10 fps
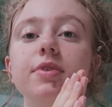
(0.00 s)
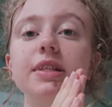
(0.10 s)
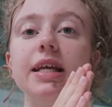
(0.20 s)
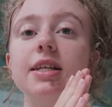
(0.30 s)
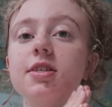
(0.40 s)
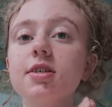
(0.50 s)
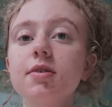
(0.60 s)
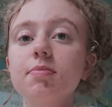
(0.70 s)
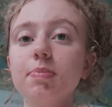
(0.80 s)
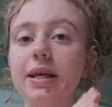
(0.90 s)
knit
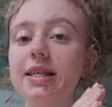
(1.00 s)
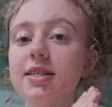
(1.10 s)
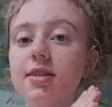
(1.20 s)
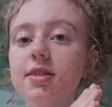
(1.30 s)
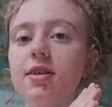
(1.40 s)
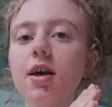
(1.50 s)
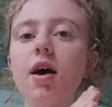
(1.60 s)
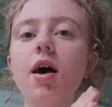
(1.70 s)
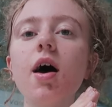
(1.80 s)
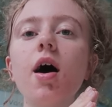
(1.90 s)
pieces,
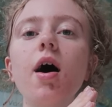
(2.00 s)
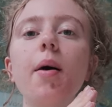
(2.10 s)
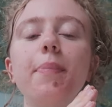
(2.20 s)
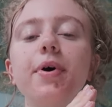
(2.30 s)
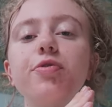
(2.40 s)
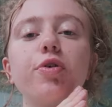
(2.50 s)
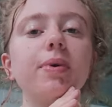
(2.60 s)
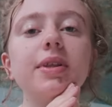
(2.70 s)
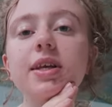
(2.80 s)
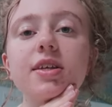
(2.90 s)
but for
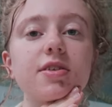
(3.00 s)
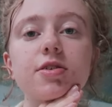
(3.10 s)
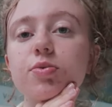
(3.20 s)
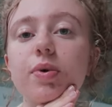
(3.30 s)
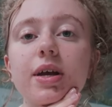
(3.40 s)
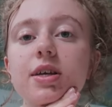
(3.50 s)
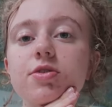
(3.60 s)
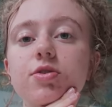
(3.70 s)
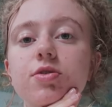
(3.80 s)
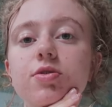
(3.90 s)
me the easiest way
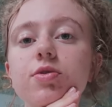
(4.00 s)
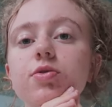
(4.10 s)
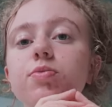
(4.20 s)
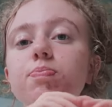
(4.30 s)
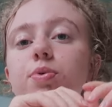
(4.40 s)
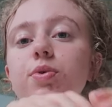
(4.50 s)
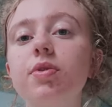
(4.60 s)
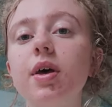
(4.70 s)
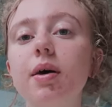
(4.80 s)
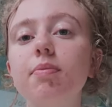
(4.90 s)
is just to
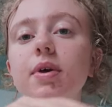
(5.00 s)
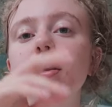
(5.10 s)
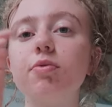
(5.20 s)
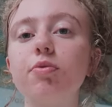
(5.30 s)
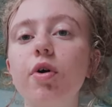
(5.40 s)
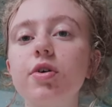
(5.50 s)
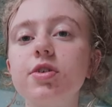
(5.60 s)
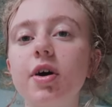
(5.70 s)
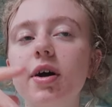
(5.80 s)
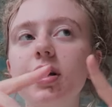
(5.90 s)
put them like wrong
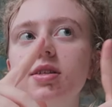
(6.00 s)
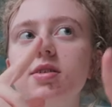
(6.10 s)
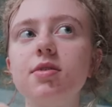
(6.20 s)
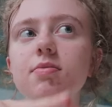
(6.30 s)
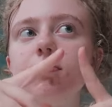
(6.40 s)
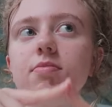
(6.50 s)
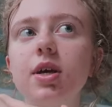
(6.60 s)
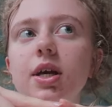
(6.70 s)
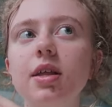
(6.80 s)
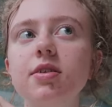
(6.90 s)
sides
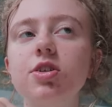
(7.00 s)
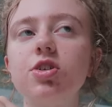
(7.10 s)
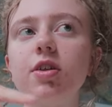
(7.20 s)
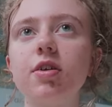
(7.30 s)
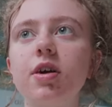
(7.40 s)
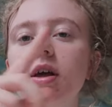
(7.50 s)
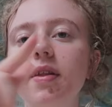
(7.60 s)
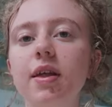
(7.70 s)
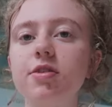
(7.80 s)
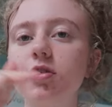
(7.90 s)
against each other and
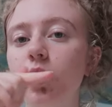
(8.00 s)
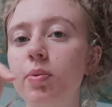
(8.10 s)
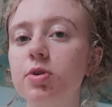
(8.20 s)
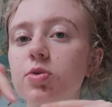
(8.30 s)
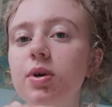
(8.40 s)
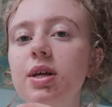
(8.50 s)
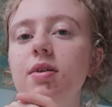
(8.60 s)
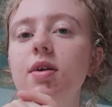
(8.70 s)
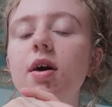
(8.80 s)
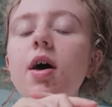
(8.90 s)
then sew in
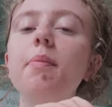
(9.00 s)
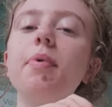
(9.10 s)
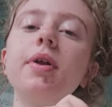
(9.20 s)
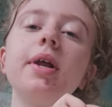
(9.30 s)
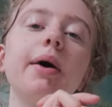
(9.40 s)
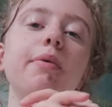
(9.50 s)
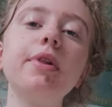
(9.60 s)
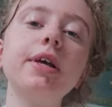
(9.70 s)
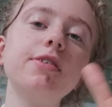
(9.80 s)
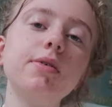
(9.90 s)
between. but I will
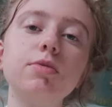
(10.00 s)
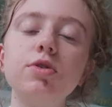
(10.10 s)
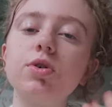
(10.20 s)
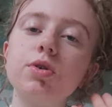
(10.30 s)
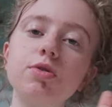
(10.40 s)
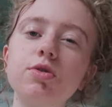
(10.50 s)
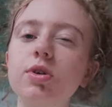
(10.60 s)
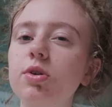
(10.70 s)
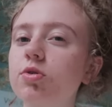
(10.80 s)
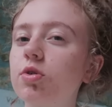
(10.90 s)
link some tutorials. You
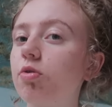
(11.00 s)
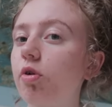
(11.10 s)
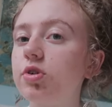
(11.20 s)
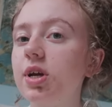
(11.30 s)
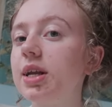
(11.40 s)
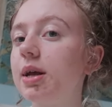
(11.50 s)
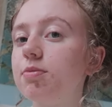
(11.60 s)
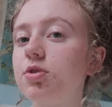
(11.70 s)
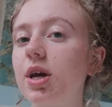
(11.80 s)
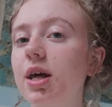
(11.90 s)
can also crochet
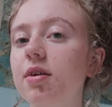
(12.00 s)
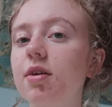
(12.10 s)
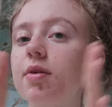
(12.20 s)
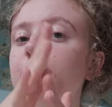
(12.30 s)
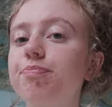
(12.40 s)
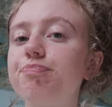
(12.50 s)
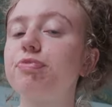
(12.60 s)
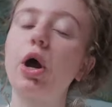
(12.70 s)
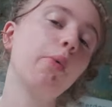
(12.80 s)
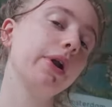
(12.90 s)
them together,
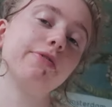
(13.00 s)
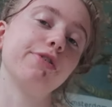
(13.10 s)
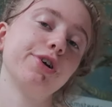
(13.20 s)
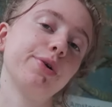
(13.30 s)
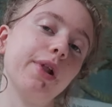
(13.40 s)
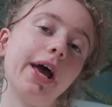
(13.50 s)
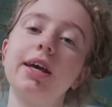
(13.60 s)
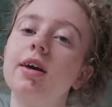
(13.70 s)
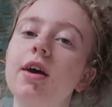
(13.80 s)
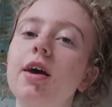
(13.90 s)
whatever you
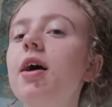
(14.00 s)
like.